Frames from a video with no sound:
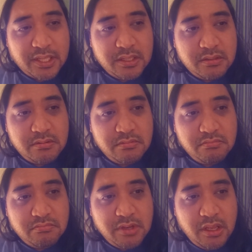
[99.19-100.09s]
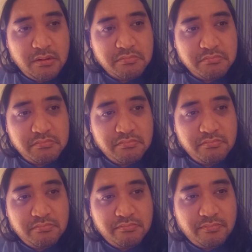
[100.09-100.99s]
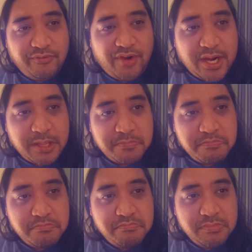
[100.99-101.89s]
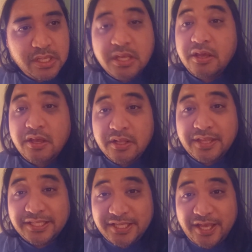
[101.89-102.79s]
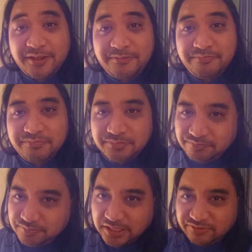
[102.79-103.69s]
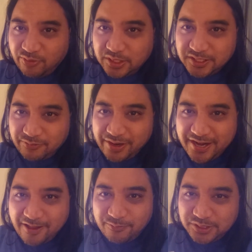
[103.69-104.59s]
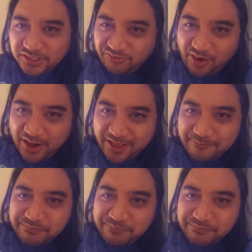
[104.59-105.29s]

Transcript: And yeah, but Friday. That's ahead. Let's focus on right now, which is Friday.